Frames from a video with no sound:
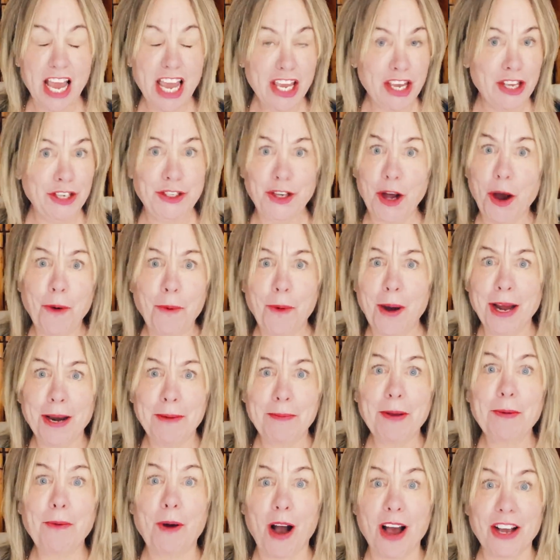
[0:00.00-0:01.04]
You don't want to
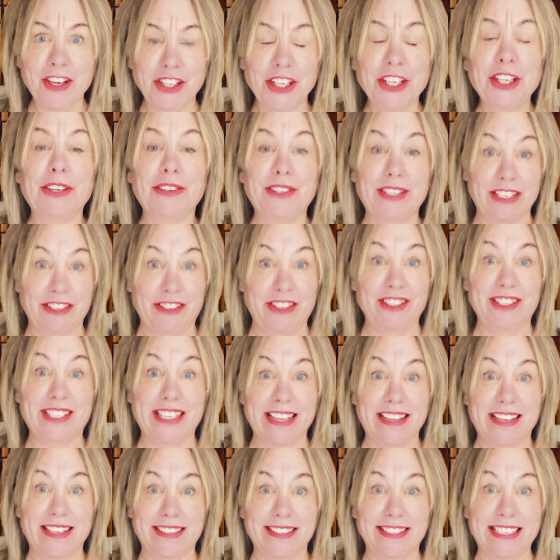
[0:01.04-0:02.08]
be washing your dishes
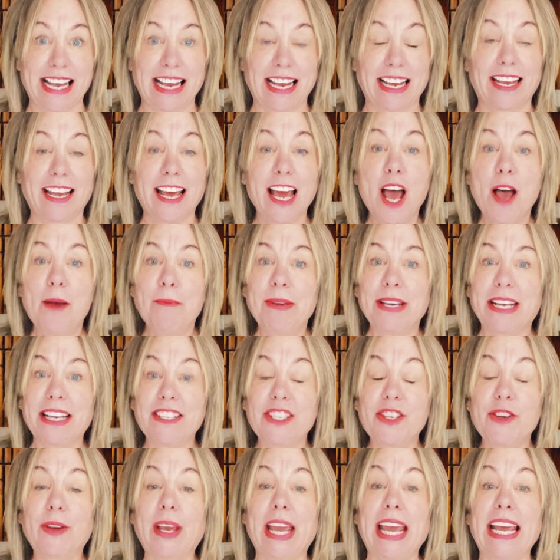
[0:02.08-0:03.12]
in the sink
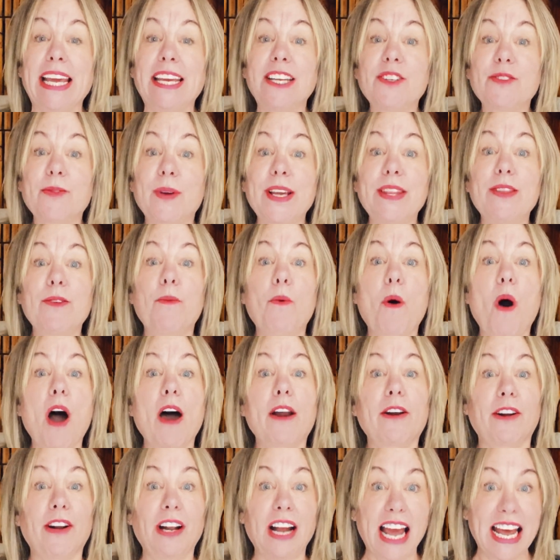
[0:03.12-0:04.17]
because you can't drain the
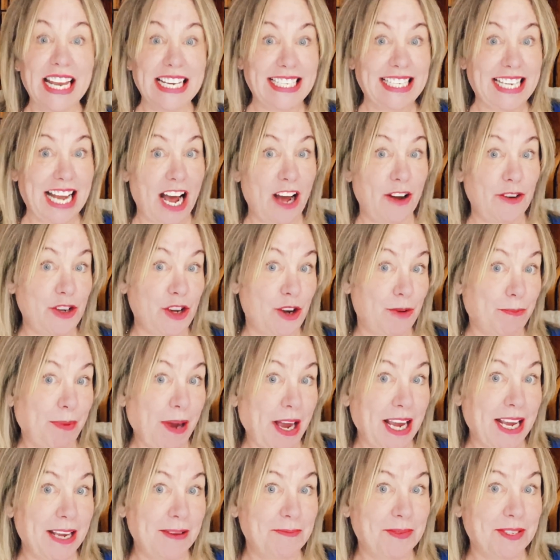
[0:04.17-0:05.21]
water down your
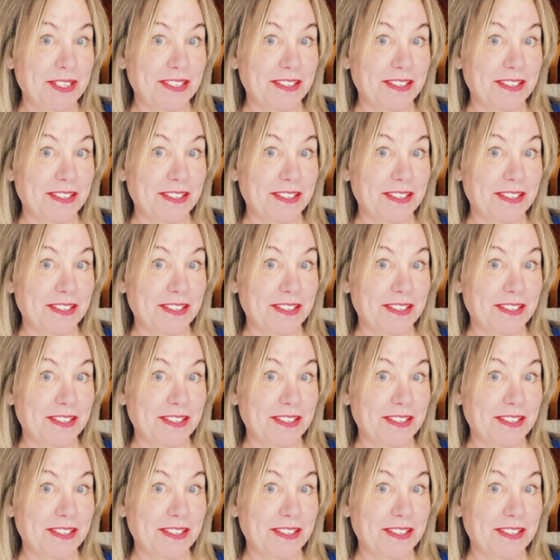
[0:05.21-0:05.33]
pipes.